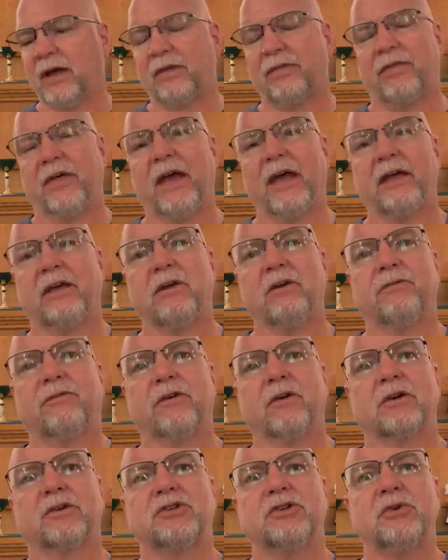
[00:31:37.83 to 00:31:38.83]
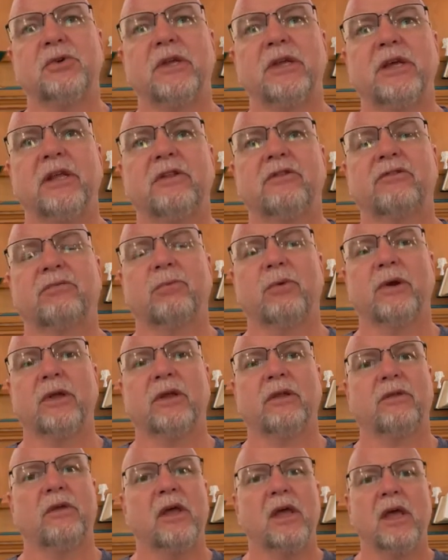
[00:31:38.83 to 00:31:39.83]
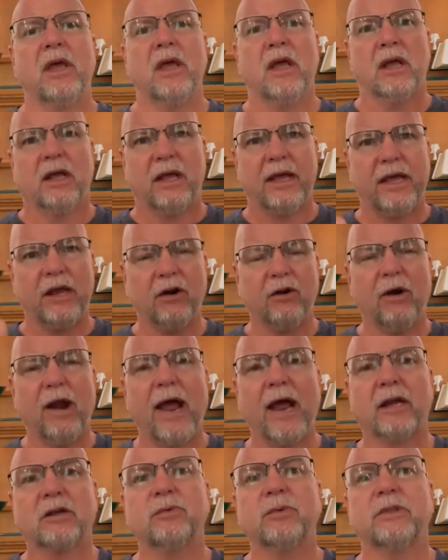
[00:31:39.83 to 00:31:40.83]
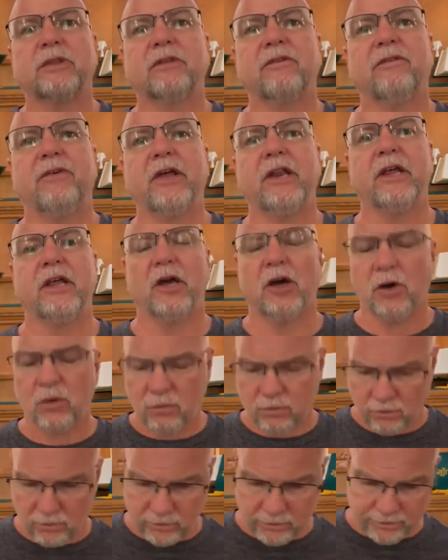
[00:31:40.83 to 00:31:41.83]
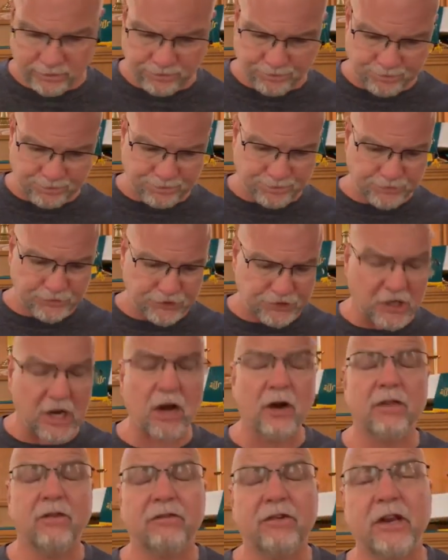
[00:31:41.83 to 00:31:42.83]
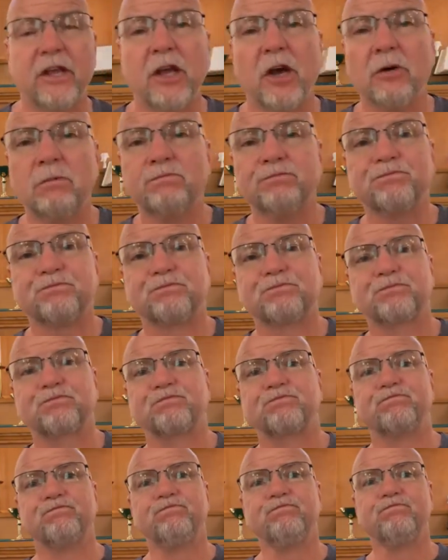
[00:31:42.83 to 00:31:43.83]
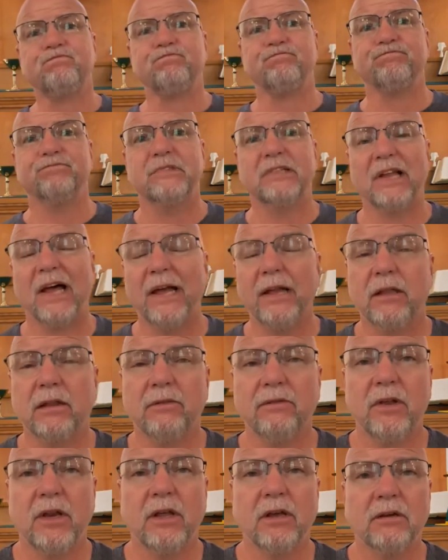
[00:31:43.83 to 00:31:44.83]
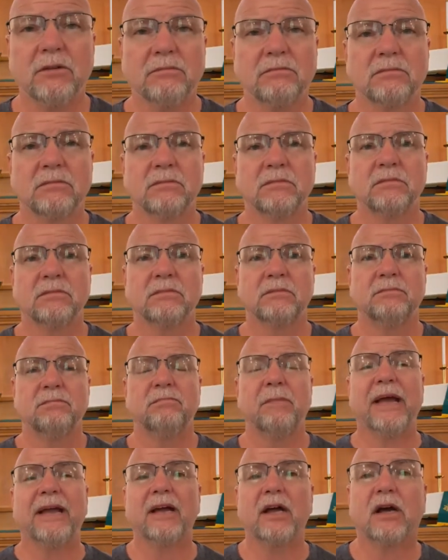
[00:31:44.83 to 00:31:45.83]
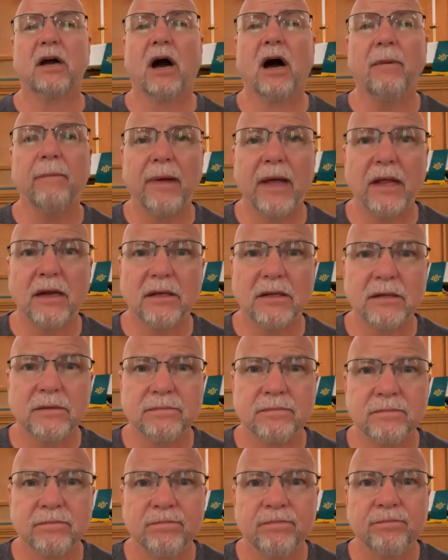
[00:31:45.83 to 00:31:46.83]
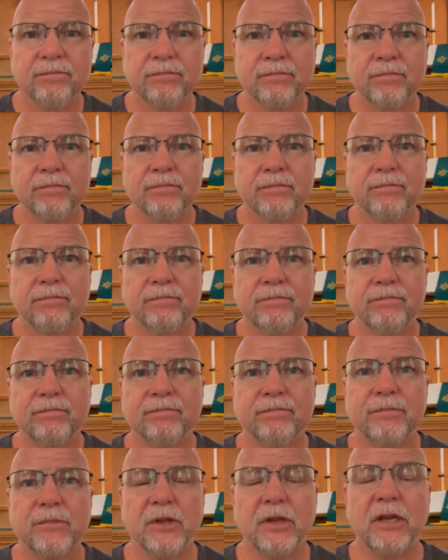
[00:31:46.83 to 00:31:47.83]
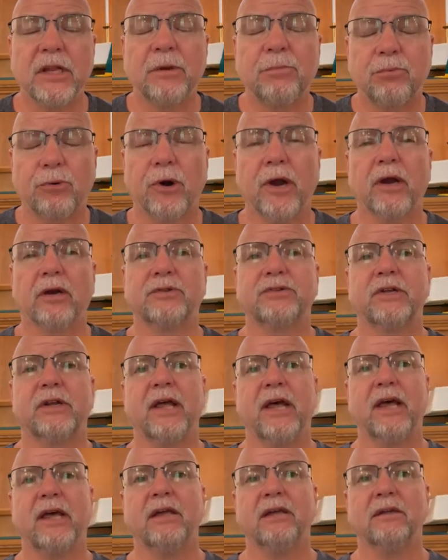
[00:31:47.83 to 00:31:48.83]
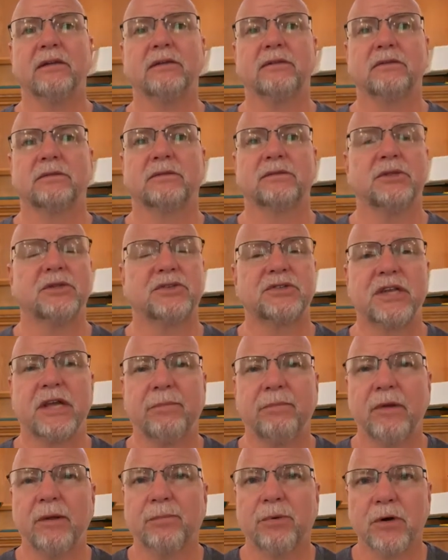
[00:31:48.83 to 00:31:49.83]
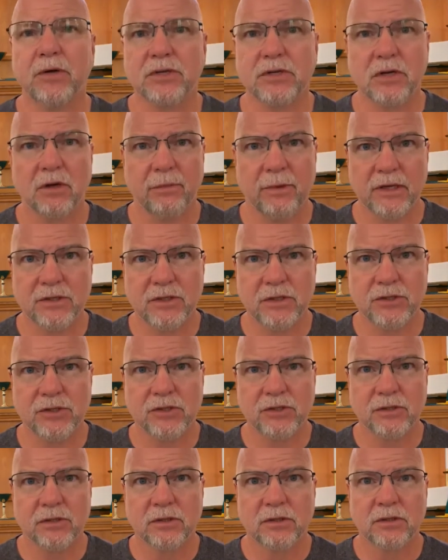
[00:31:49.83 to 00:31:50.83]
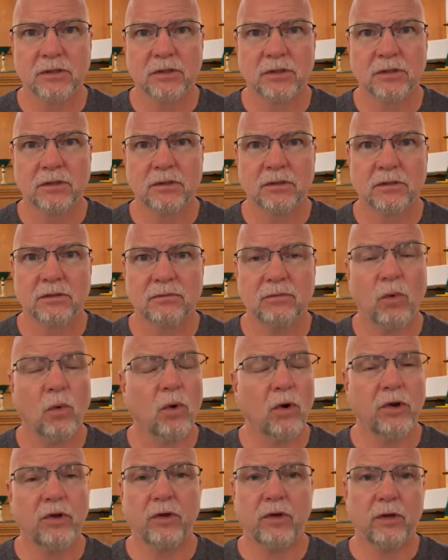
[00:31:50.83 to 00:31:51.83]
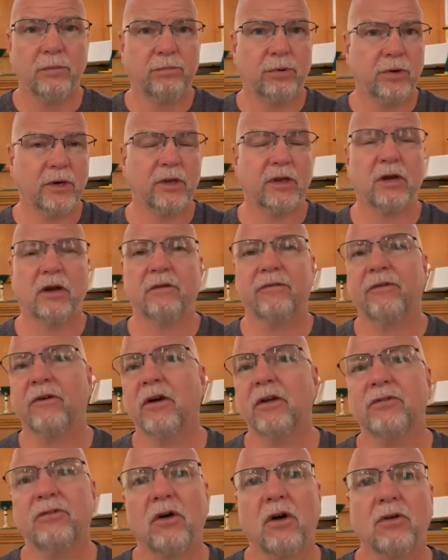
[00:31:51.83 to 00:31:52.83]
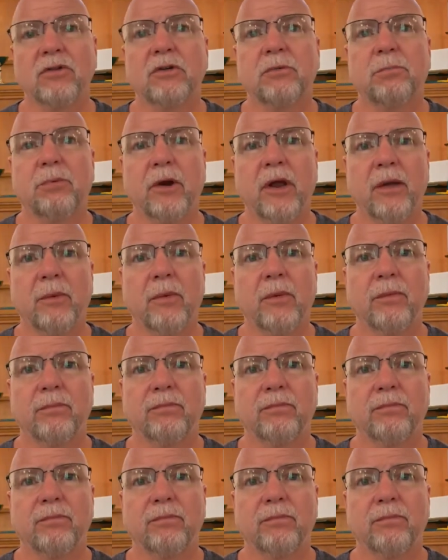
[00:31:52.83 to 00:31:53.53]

I thank you for tuning in this morning. Interact with the video. Share the video. Like the video. Make a comment. You need prayer today? You send me a personal message. Or you can put it here for us all to pray.